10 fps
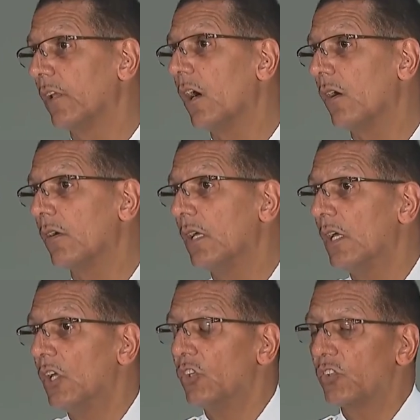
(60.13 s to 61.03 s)
the law.
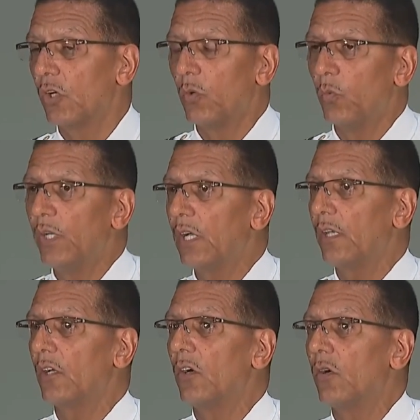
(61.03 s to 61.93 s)
So we're
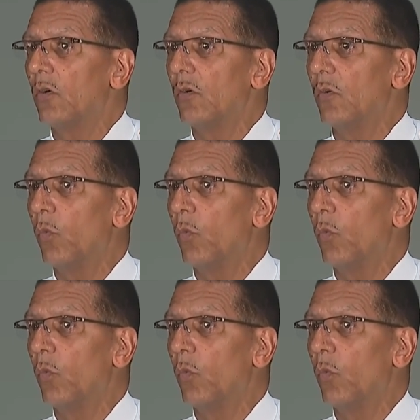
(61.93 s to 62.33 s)
going to go